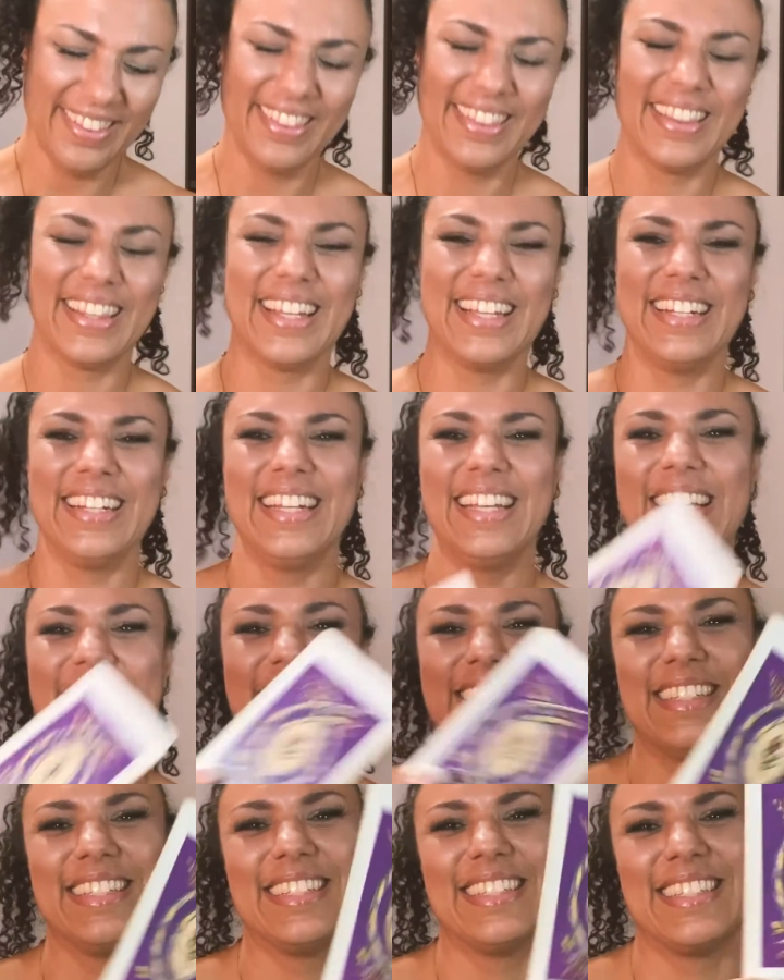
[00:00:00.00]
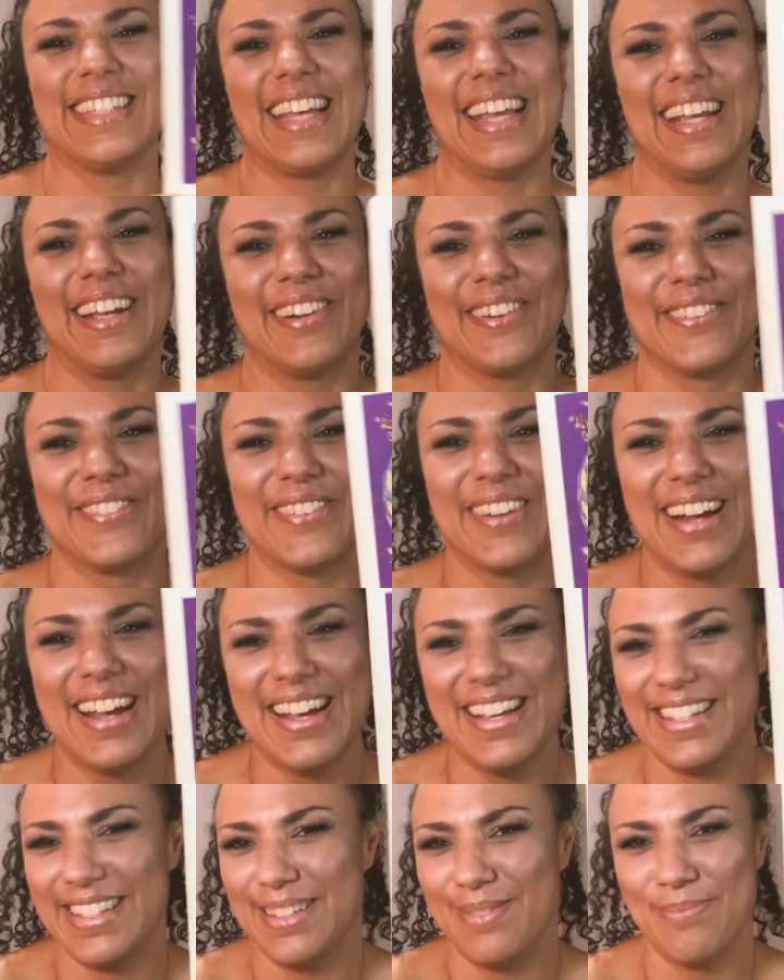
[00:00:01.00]
They need to take a
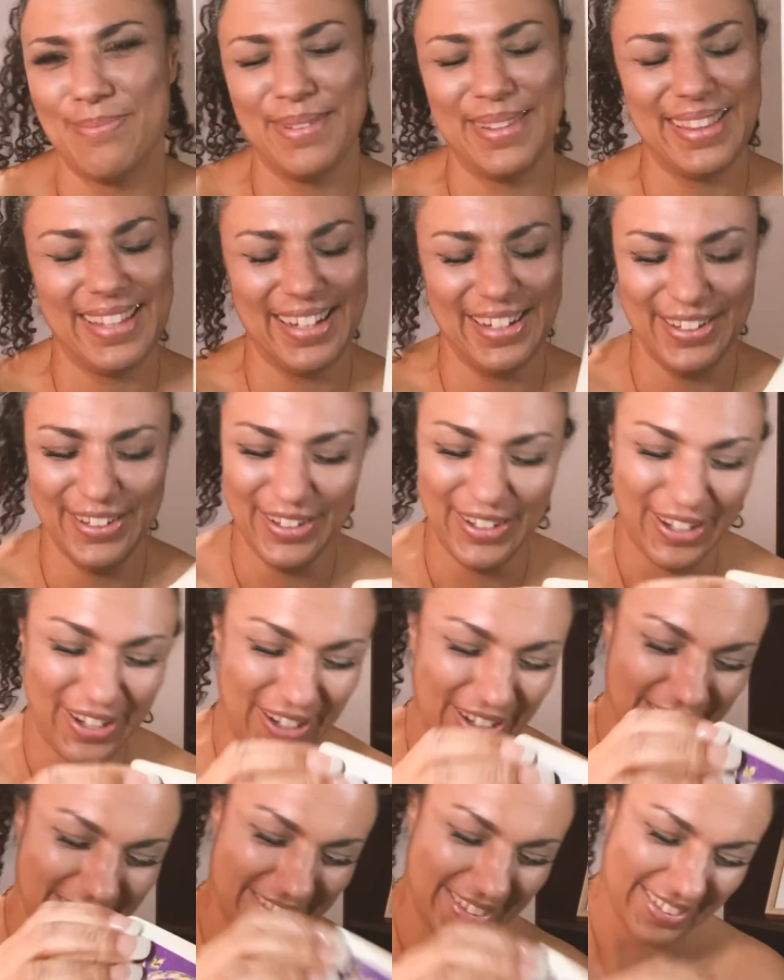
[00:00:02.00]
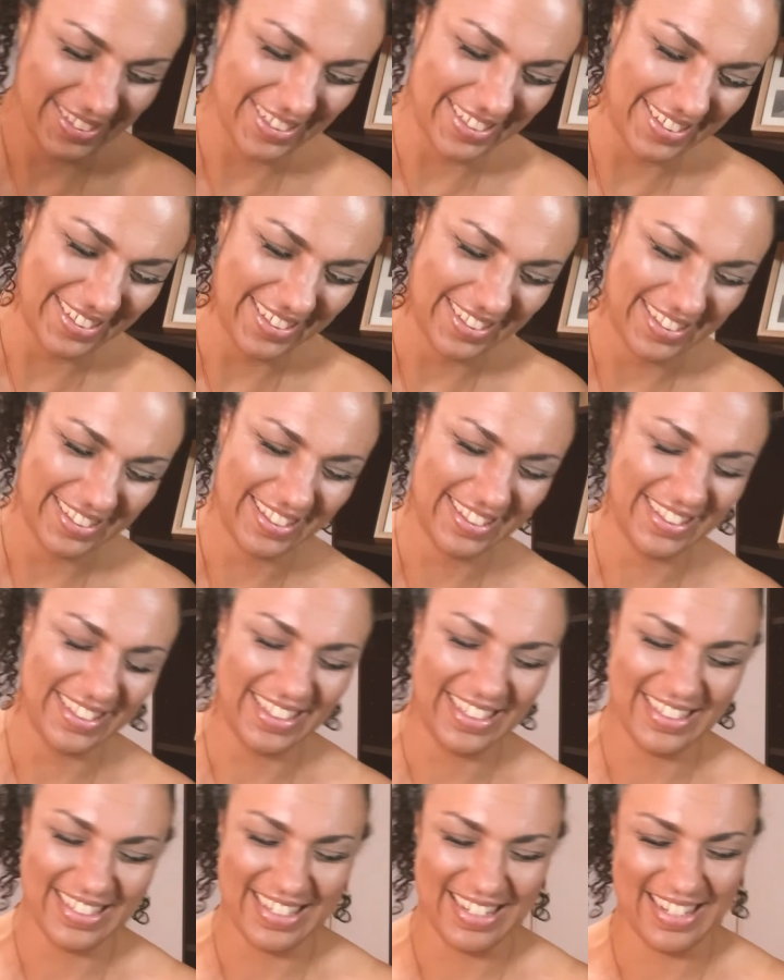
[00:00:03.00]
rest, but they're not.
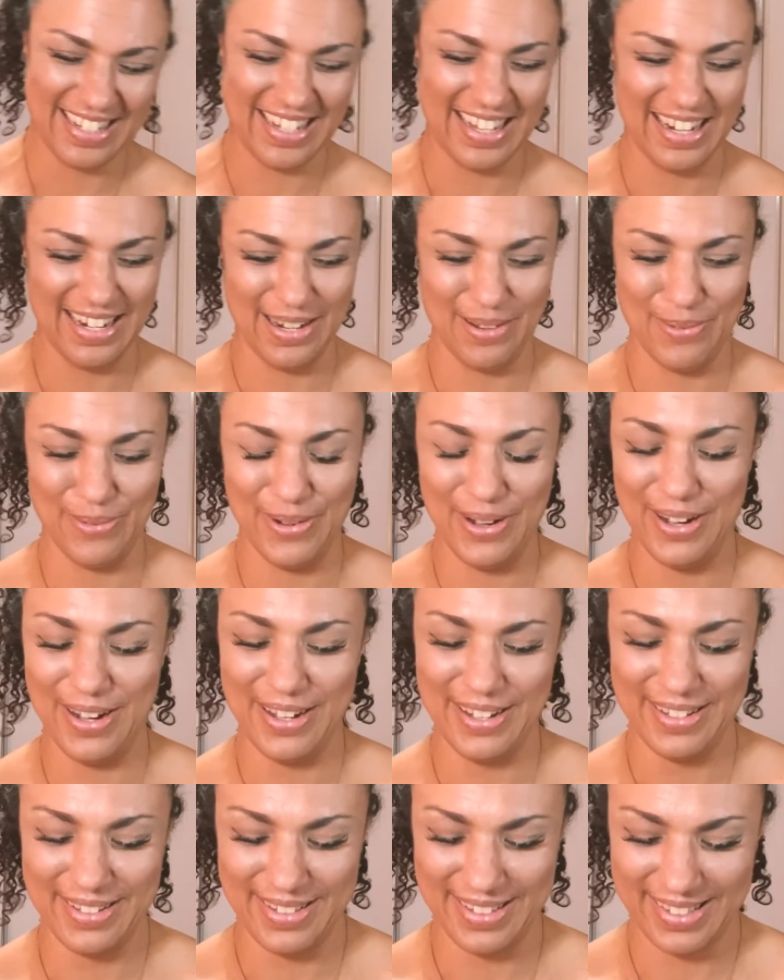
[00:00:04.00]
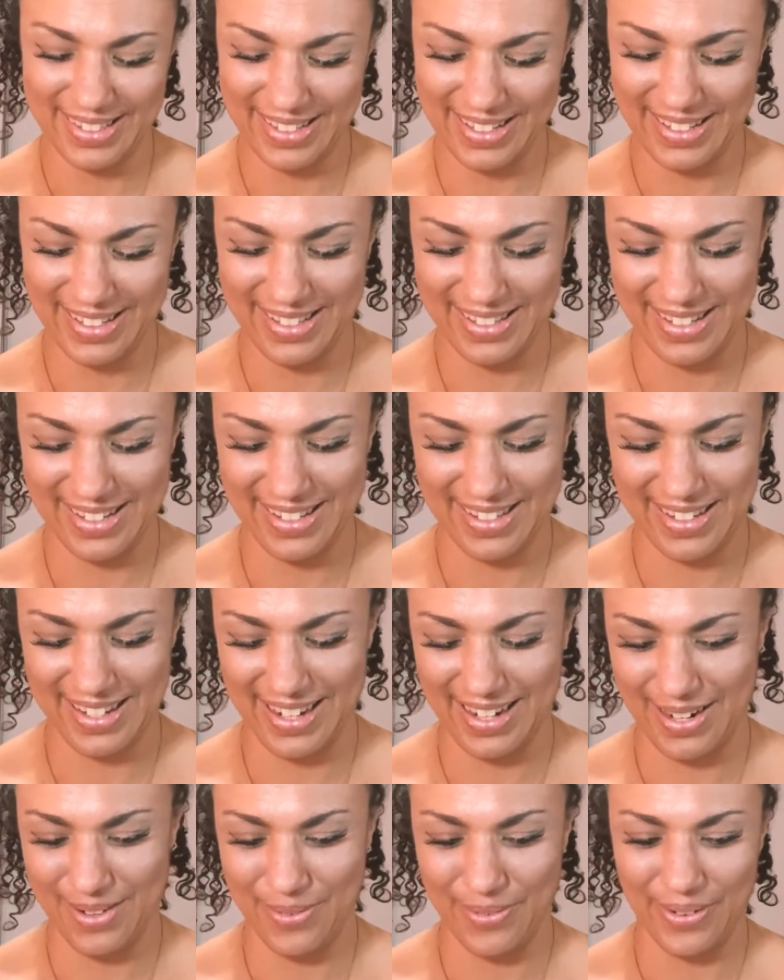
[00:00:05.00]
They're just getting worse. It's just
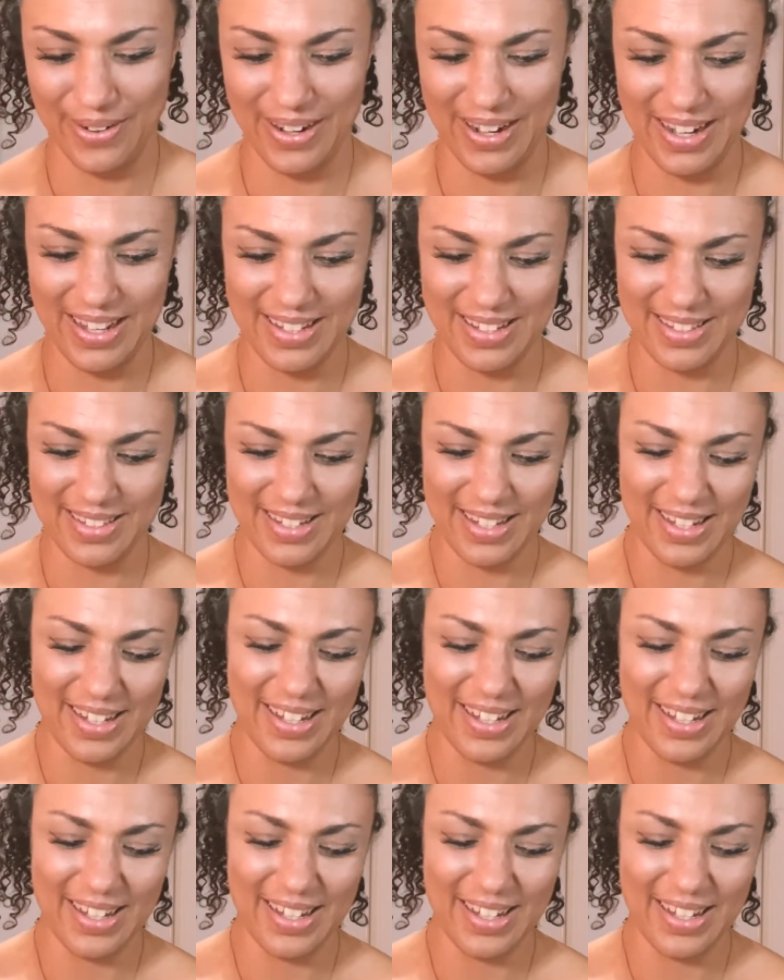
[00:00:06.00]
getting worse.